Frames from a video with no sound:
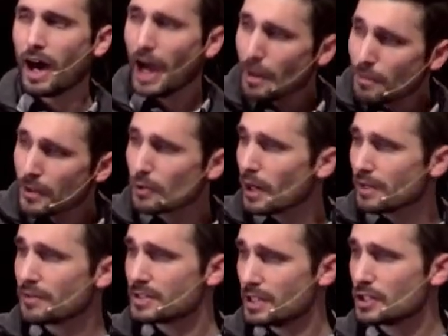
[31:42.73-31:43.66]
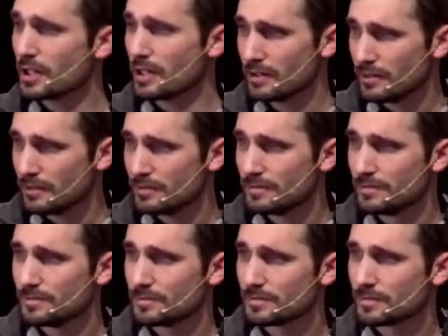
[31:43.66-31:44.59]
I'm the great physician.
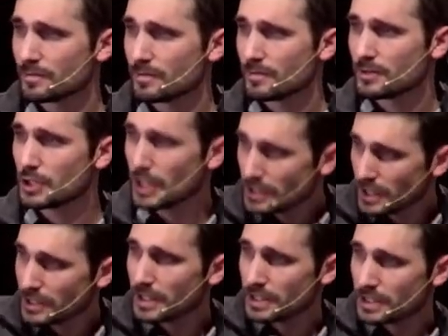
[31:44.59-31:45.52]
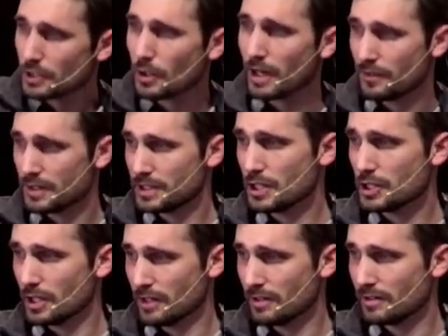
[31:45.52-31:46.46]
Jesus is the great
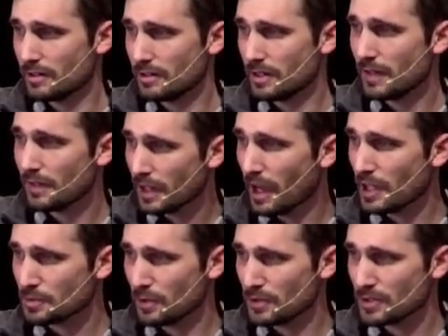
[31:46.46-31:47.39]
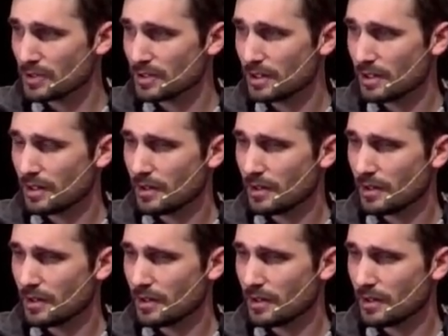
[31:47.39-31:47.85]
physician in the Gospels.